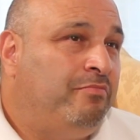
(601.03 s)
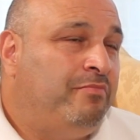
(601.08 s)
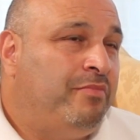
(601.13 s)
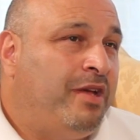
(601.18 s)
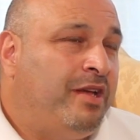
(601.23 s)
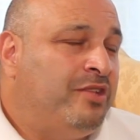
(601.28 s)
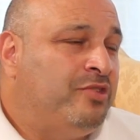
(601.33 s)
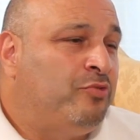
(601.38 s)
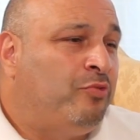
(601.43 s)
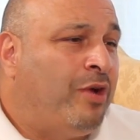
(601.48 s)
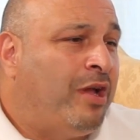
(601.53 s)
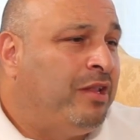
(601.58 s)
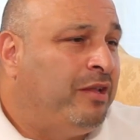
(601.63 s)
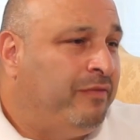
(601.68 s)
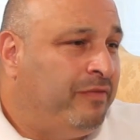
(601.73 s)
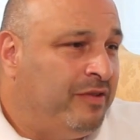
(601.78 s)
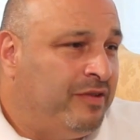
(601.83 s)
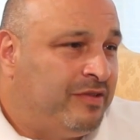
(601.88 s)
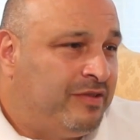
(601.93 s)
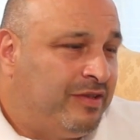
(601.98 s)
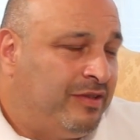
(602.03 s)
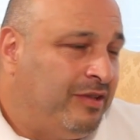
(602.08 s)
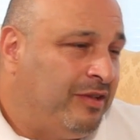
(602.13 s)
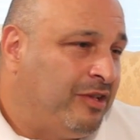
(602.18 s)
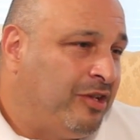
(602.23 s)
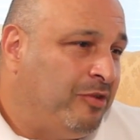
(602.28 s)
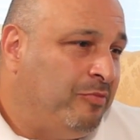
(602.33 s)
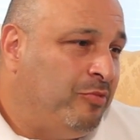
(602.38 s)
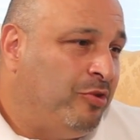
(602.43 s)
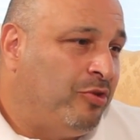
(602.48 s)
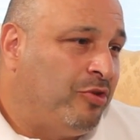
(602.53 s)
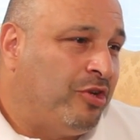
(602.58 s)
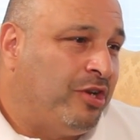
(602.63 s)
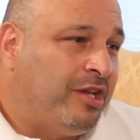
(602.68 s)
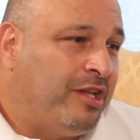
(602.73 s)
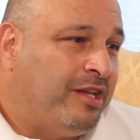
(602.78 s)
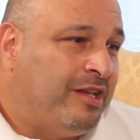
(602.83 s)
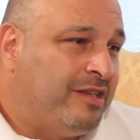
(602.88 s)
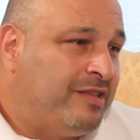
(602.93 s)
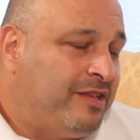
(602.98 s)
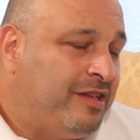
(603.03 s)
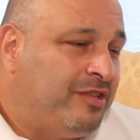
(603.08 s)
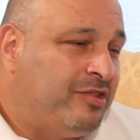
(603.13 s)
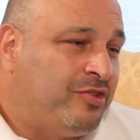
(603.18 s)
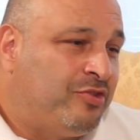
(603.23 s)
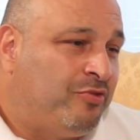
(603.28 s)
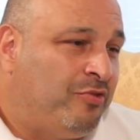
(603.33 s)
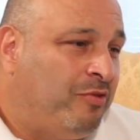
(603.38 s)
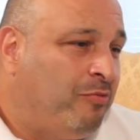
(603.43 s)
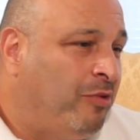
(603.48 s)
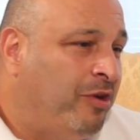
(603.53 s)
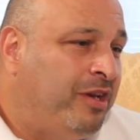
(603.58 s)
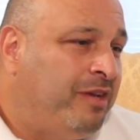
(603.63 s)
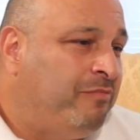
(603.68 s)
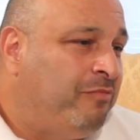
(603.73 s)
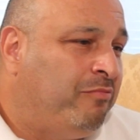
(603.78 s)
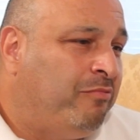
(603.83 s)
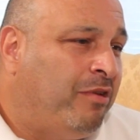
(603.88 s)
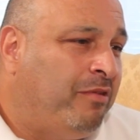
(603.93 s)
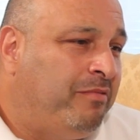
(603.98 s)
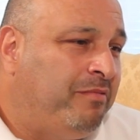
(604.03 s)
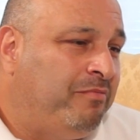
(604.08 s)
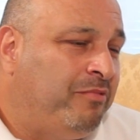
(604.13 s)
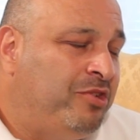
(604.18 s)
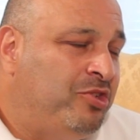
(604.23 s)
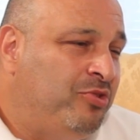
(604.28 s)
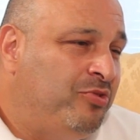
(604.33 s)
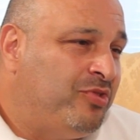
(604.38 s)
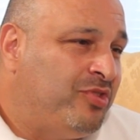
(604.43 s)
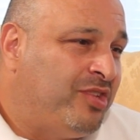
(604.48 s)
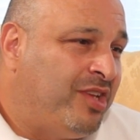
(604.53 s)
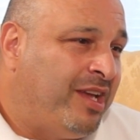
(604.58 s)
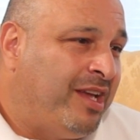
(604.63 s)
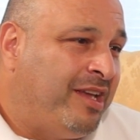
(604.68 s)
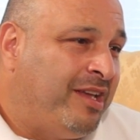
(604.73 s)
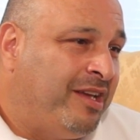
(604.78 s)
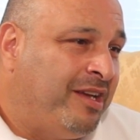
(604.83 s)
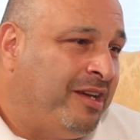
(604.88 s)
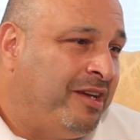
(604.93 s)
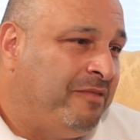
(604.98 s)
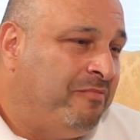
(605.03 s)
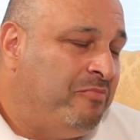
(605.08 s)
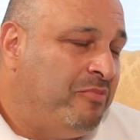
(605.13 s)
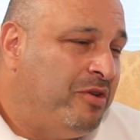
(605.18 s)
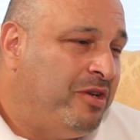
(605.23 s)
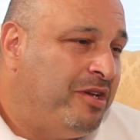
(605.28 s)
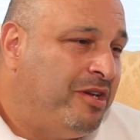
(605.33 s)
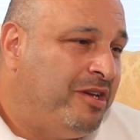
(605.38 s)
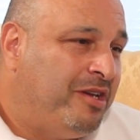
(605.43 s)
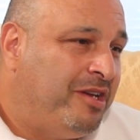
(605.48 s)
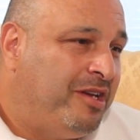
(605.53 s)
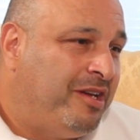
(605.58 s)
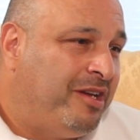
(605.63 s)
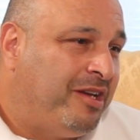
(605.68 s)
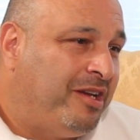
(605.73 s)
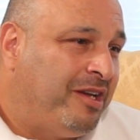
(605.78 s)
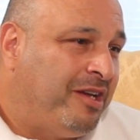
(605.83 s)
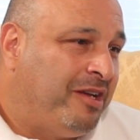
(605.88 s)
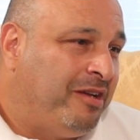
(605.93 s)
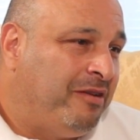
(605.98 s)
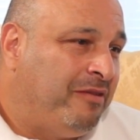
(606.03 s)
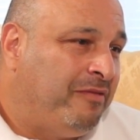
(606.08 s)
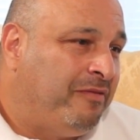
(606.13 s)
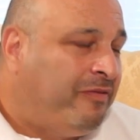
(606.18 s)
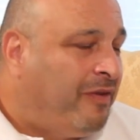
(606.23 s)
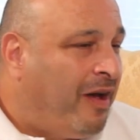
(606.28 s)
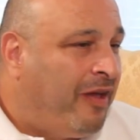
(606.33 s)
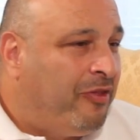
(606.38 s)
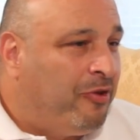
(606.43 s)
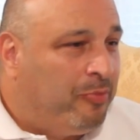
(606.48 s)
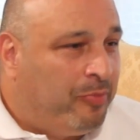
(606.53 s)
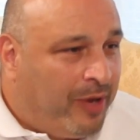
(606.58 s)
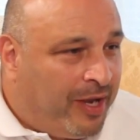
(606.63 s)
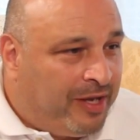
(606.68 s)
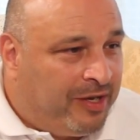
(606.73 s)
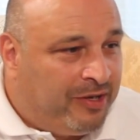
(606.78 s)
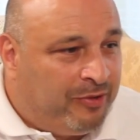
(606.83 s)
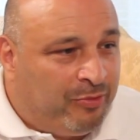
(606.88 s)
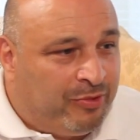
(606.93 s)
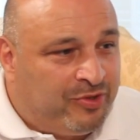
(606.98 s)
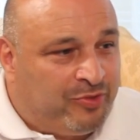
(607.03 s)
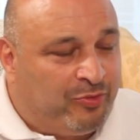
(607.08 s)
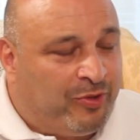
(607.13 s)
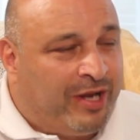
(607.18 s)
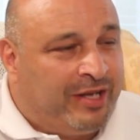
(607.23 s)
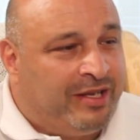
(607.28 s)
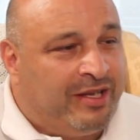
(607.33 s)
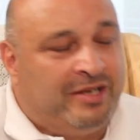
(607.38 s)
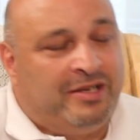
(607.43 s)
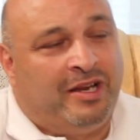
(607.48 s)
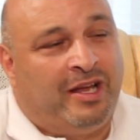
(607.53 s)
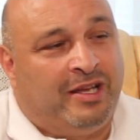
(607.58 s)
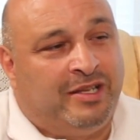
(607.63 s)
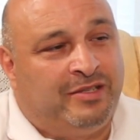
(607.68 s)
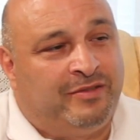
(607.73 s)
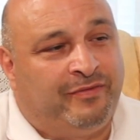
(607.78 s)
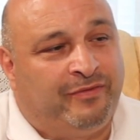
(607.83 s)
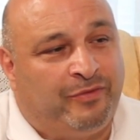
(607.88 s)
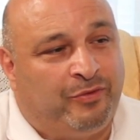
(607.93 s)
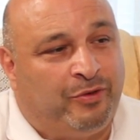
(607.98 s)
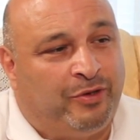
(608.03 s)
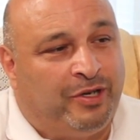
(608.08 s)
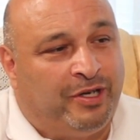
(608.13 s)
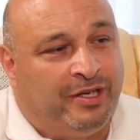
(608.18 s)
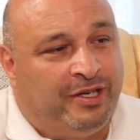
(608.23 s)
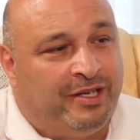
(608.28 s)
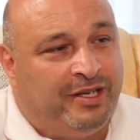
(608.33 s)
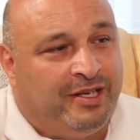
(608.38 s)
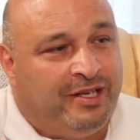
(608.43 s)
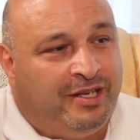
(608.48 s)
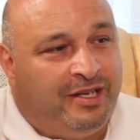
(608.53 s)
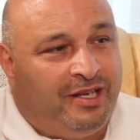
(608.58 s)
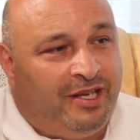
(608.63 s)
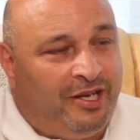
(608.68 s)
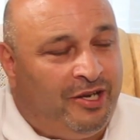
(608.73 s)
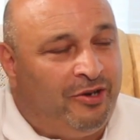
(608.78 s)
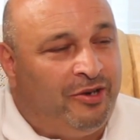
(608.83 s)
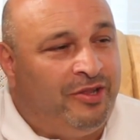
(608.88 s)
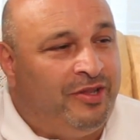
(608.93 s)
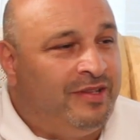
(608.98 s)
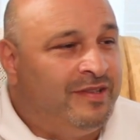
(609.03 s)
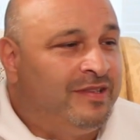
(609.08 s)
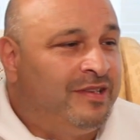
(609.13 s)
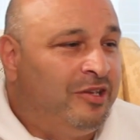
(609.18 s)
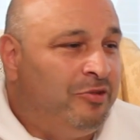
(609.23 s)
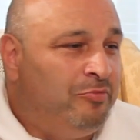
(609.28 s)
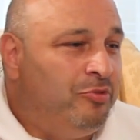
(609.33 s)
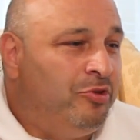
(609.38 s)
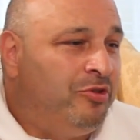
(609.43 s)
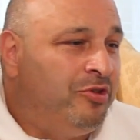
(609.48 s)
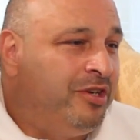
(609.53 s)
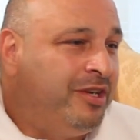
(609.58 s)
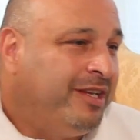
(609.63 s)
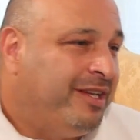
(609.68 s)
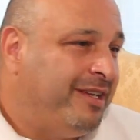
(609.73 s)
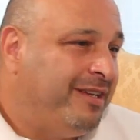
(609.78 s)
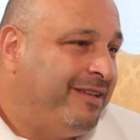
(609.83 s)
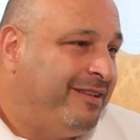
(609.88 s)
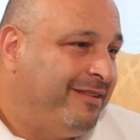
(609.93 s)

His relevance to the community, his history, what would you say Father Bandy was recognized for here in this community?